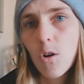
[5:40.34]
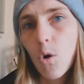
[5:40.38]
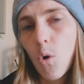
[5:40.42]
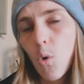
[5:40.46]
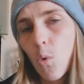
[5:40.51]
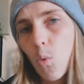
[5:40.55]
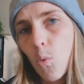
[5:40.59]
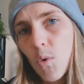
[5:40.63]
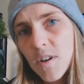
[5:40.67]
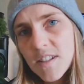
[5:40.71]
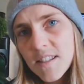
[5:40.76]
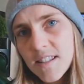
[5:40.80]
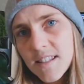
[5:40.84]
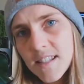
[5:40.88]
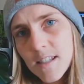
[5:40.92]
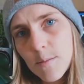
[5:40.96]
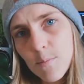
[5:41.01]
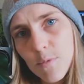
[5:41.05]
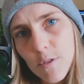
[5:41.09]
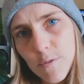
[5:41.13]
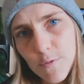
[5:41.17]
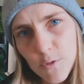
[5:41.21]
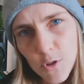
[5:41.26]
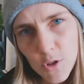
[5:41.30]
One tip,
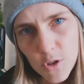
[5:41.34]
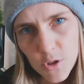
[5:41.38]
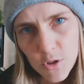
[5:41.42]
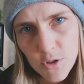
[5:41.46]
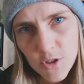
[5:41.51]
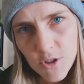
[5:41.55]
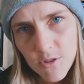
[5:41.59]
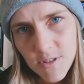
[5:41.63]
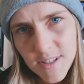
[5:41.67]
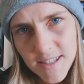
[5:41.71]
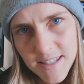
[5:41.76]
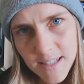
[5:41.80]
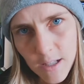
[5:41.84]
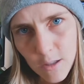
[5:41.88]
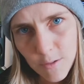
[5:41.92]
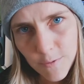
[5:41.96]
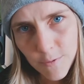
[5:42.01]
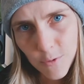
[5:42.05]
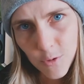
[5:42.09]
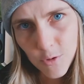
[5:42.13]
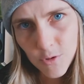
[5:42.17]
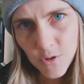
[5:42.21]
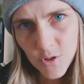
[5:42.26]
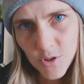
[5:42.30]
if you use your cell
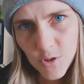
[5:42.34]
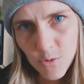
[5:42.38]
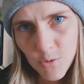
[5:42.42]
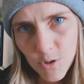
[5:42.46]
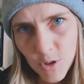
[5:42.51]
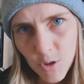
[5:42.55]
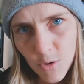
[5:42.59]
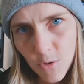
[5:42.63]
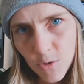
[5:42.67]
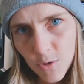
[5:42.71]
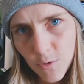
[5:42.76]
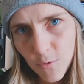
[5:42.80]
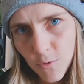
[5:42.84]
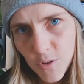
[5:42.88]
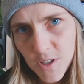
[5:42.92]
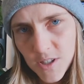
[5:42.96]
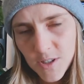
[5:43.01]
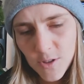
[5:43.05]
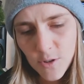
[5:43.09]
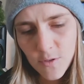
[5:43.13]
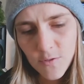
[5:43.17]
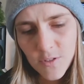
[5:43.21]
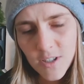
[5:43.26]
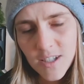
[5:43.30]
phone to record a
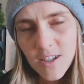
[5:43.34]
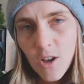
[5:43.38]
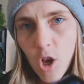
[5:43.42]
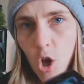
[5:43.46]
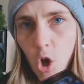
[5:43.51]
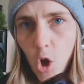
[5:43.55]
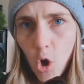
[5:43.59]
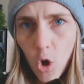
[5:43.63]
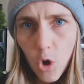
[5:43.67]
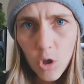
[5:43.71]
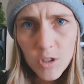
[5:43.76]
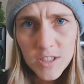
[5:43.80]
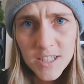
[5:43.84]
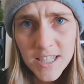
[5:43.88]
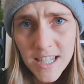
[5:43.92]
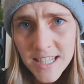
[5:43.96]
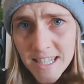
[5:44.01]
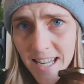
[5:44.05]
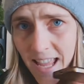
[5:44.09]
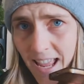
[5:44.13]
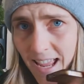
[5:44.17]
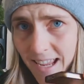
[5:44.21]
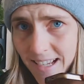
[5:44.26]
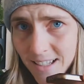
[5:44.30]
voiceover, hold it at an
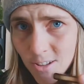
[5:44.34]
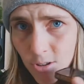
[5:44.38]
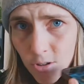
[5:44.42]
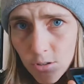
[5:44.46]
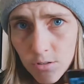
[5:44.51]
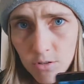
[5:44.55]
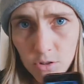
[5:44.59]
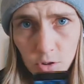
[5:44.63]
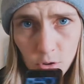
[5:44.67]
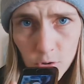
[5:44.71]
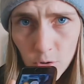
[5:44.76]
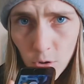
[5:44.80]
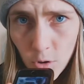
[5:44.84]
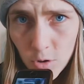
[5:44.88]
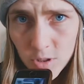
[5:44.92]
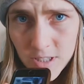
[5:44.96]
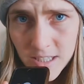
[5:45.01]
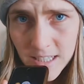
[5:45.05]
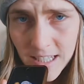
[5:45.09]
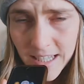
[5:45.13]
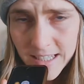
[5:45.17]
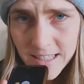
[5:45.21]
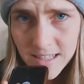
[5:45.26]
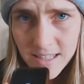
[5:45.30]
angle. Don't hold it
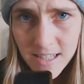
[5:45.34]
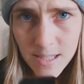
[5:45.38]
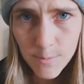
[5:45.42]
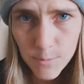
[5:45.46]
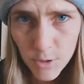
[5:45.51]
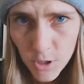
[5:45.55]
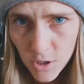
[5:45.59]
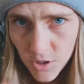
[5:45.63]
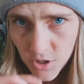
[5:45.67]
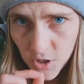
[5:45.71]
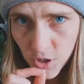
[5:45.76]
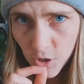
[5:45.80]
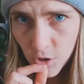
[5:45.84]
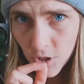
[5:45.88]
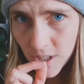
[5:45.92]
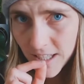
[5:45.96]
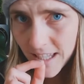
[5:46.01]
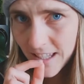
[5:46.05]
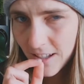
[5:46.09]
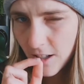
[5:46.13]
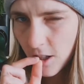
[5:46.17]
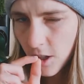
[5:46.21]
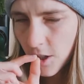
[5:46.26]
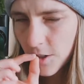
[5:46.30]
like this because you're going to
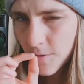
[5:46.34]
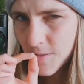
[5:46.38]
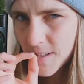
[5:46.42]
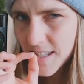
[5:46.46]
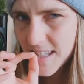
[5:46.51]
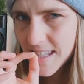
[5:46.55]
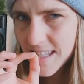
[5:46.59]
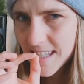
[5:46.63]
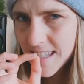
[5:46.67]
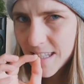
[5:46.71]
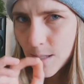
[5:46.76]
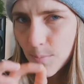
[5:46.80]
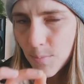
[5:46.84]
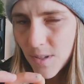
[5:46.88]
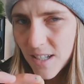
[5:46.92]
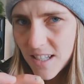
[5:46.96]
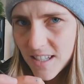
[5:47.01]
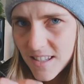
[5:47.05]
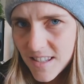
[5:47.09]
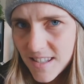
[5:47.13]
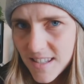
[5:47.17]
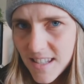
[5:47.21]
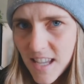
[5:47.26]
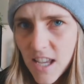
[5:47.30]
get a lot of
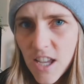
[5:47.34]
sibilants.